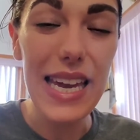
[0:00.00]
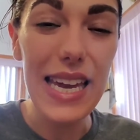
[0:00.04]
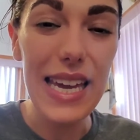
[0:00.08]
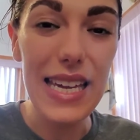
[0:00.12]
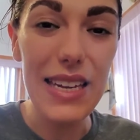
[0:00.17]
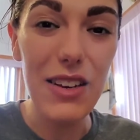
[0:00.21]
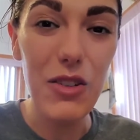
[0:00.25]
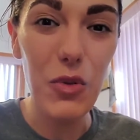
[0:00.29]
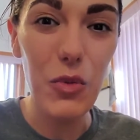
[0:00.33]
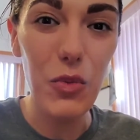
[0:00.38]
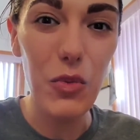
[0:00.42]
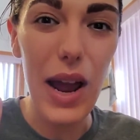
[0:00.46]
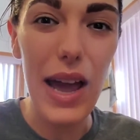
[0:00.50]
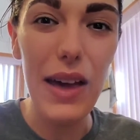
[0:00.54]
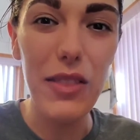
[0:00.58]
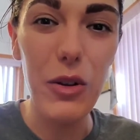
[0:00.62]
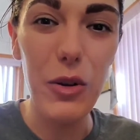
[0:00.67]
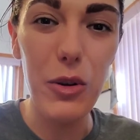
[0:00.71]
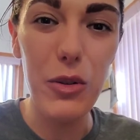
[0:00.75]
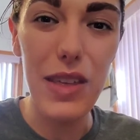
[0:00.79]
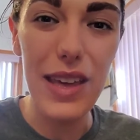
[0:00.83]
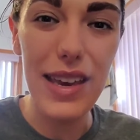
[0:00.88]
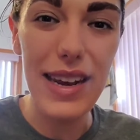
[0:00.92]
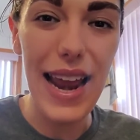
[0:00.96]
and
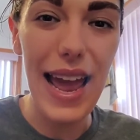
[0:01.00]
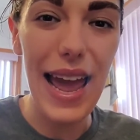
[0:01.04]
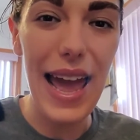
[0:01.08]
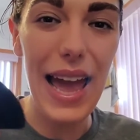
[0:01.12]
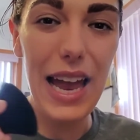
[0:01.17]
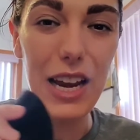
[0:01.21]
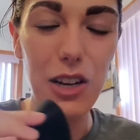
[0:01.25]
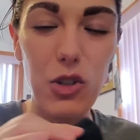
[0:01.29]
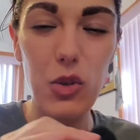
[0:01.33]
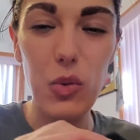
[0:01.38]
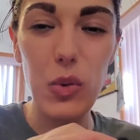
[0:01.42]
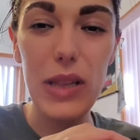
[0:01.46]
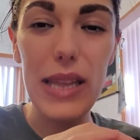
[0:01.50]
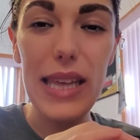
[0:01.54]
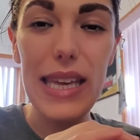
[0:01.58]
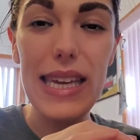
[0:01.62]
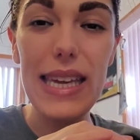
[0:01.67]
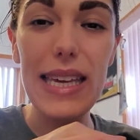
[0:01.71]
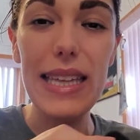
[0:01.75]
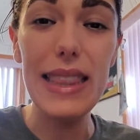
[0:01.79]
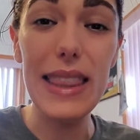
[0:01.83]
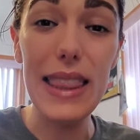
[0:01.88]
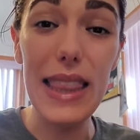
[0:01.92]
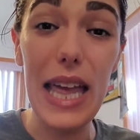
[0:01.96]
rather than
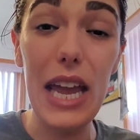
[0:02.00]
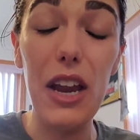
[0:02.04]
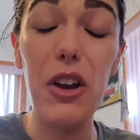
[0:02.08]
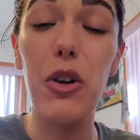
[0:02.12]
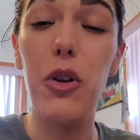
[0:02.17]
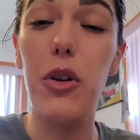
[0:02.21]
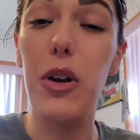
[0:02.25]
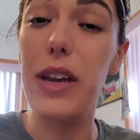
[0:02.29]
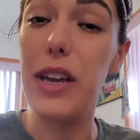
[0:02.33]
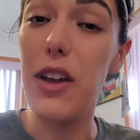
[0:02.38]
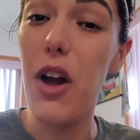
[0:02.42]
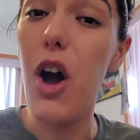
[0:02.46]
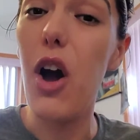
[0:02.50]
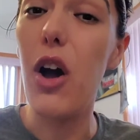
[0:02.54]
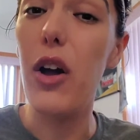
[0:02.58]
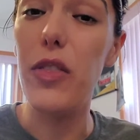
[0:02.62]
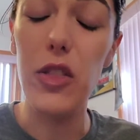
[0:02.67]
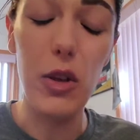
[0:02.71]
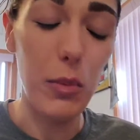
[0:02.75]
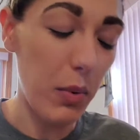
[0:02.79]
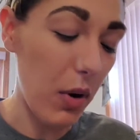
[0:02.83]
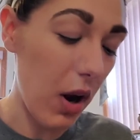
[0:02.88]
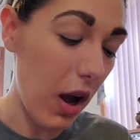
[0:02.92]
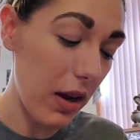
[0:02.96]
actually layering
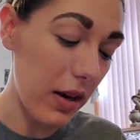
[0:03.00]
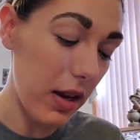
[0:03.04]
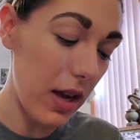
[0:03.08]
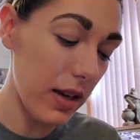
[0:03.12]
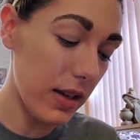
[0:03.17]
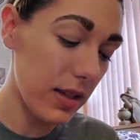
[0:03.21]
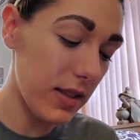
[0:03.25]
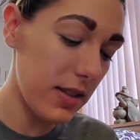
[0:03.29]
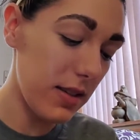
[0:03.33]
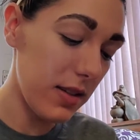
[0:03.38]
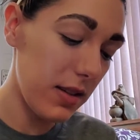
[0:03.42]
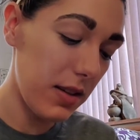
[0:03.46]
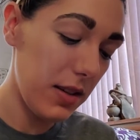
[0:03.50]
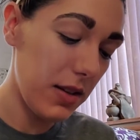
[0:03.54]
on the product.